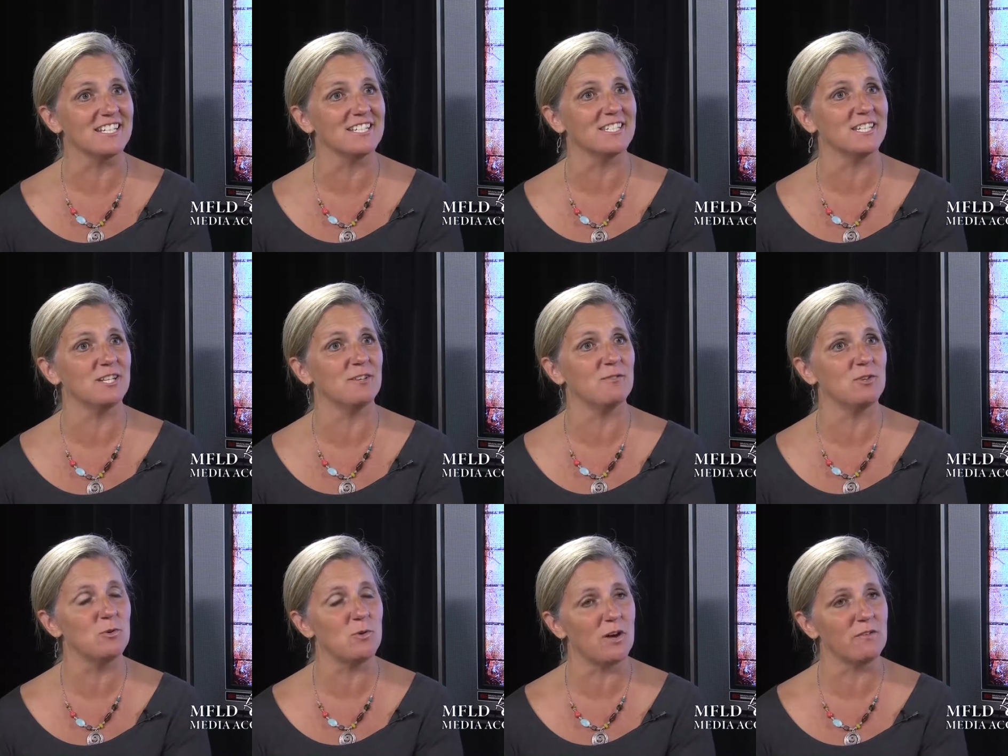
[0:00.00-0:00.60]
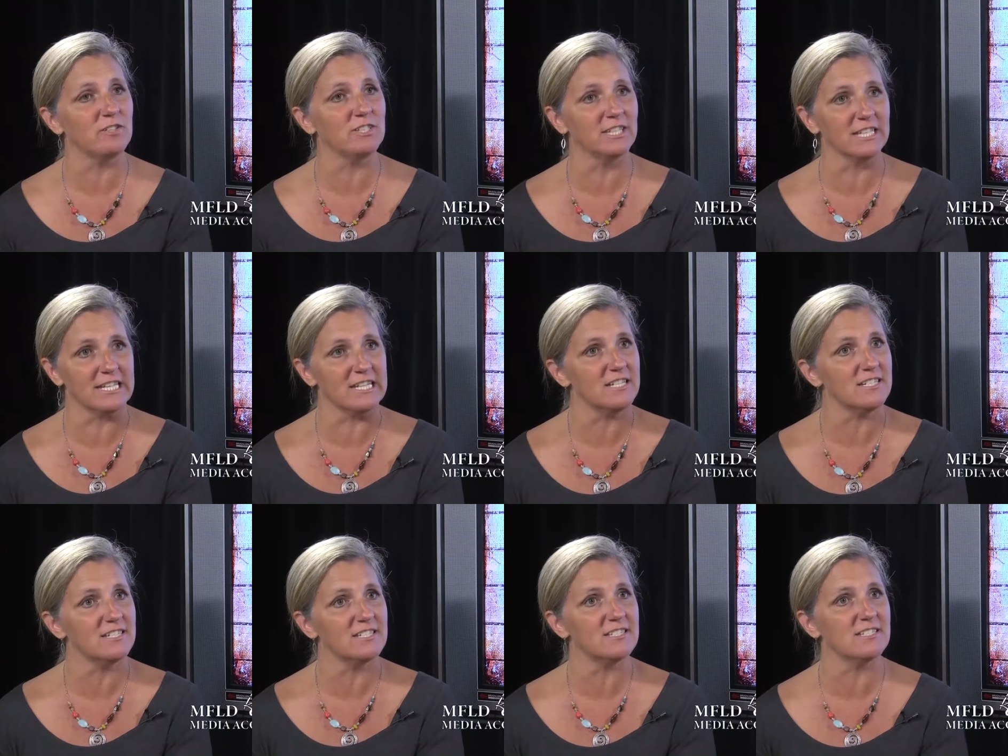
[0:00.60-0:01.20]
I said, if you have a
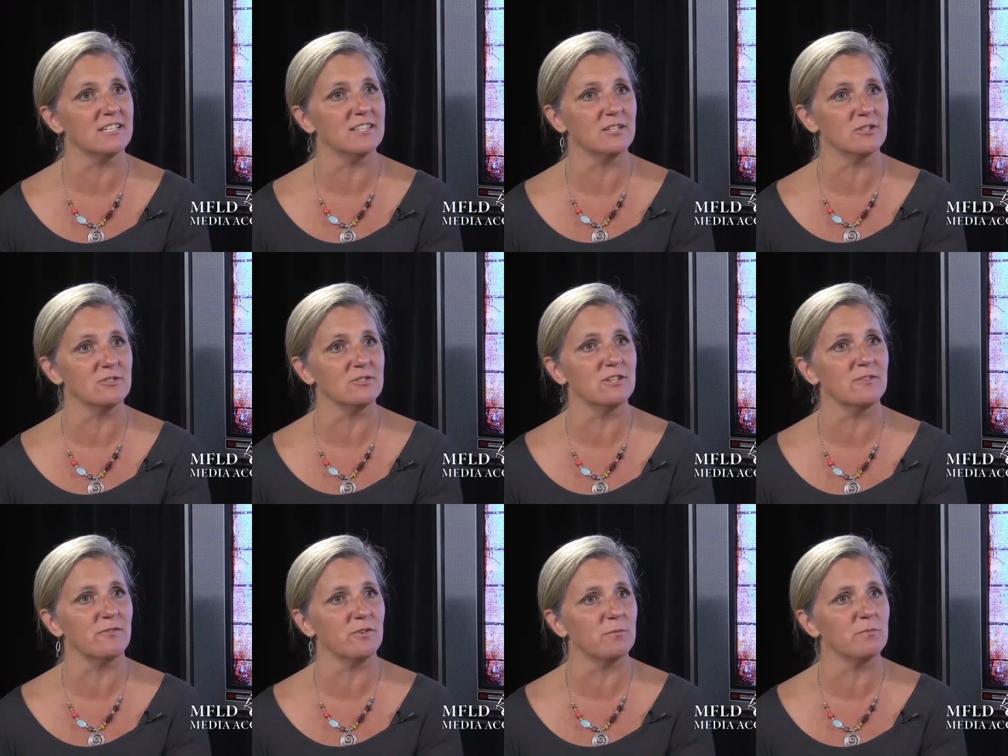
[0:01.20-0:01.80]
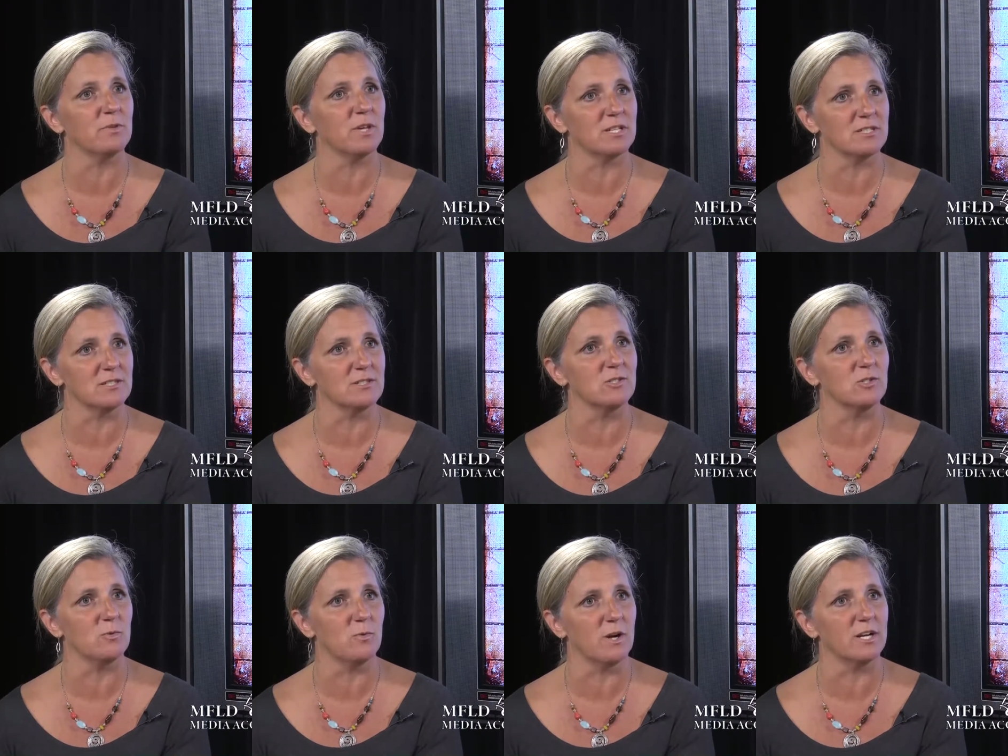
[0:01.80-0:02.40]
list and there's different
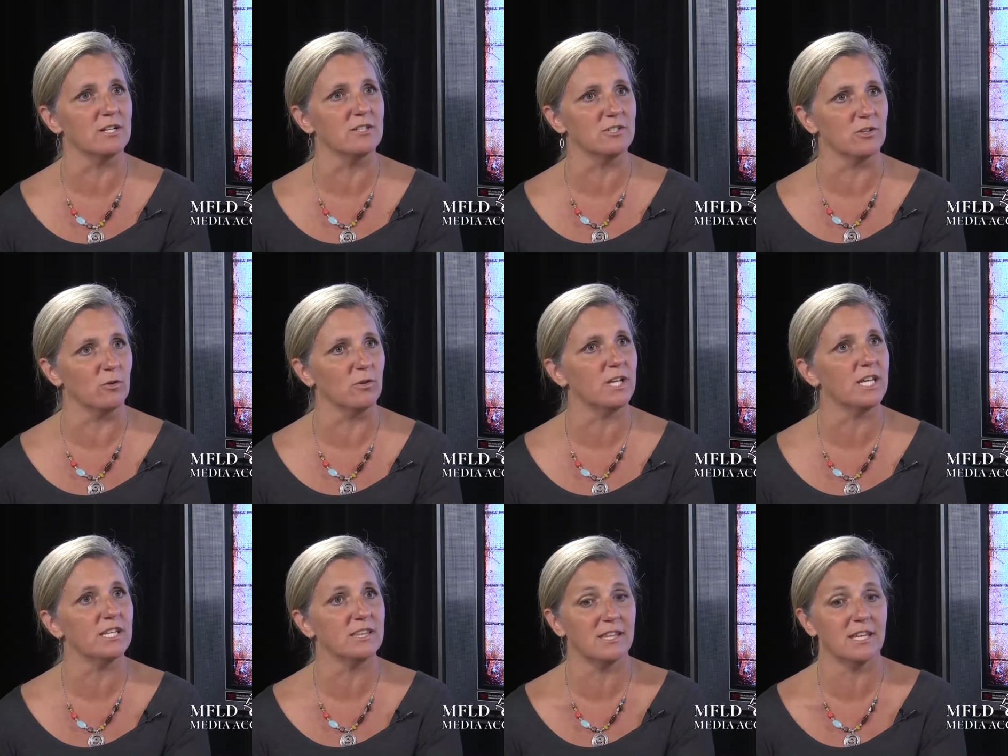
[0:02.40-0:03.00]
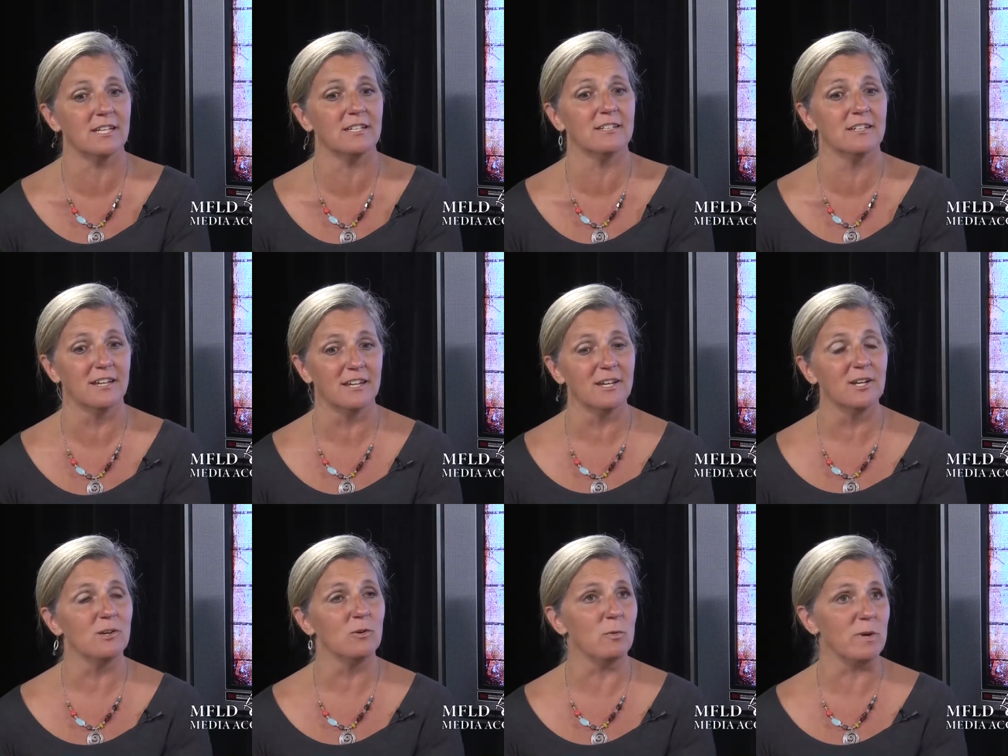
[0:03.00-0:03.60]
places you want to donate, then
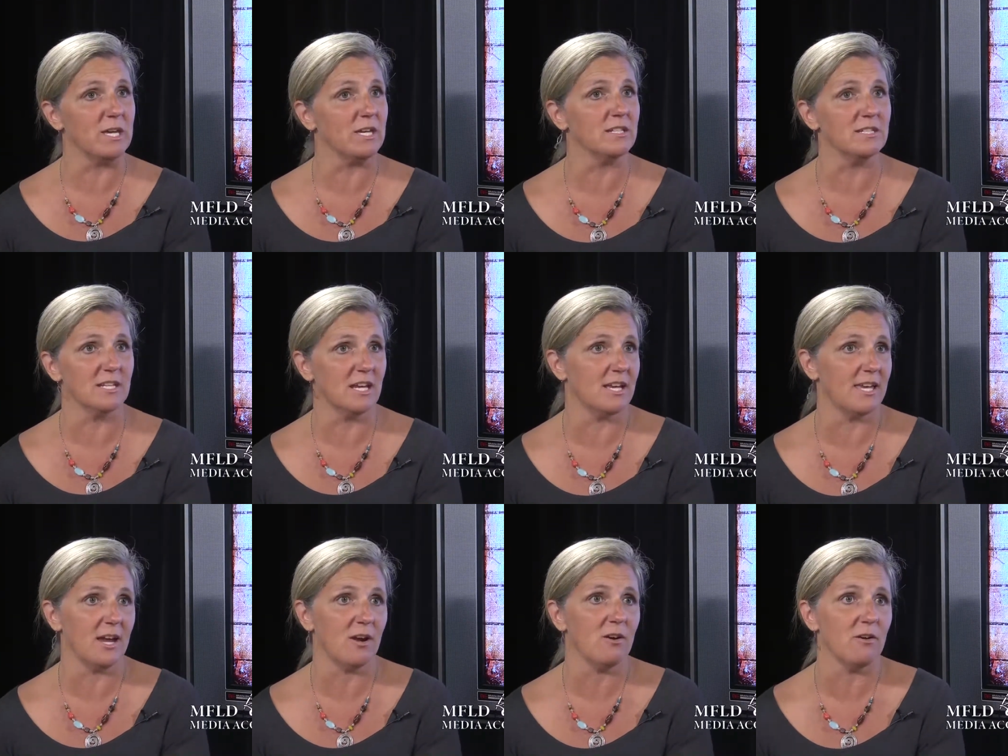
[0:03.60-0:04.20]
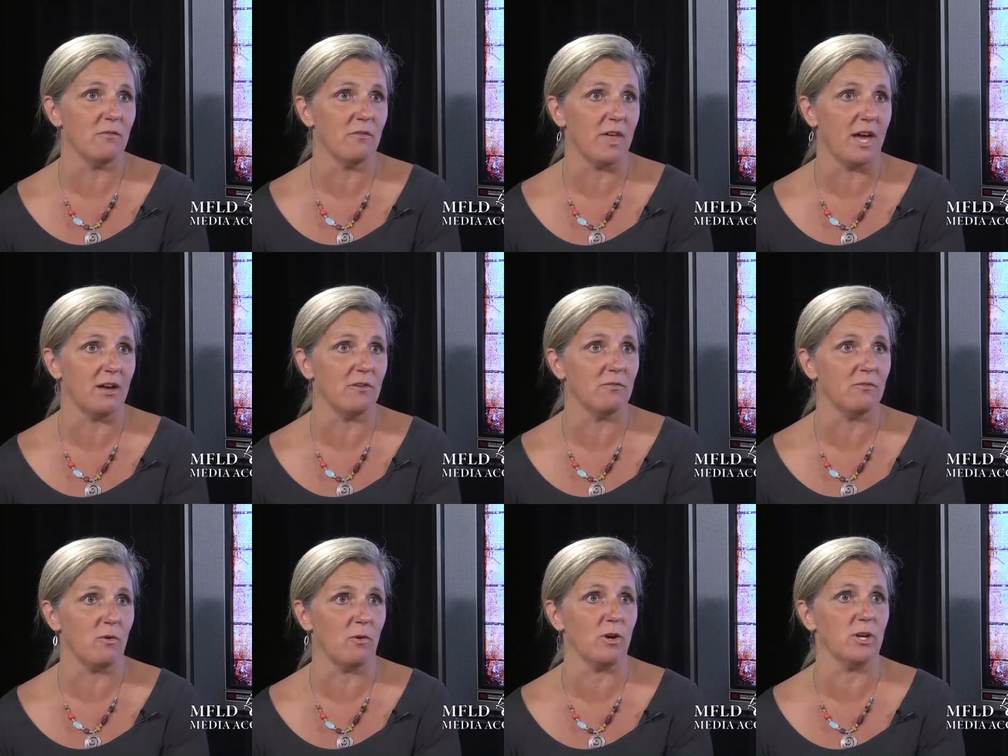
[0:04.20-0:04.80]
we can take care of
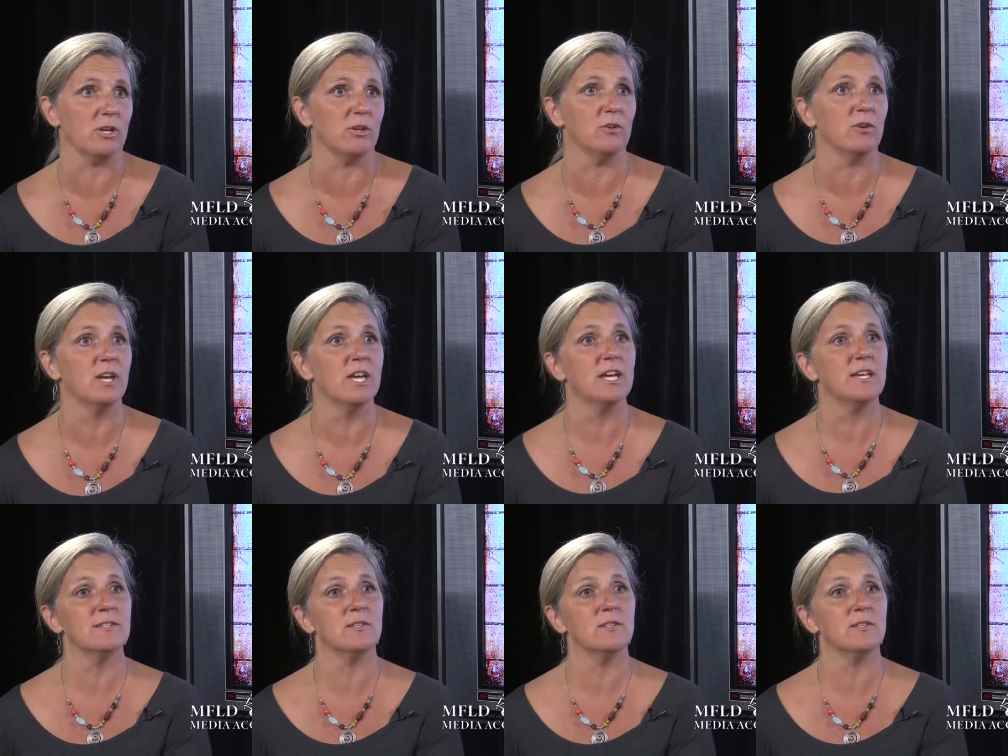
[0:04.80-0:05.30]
that for you.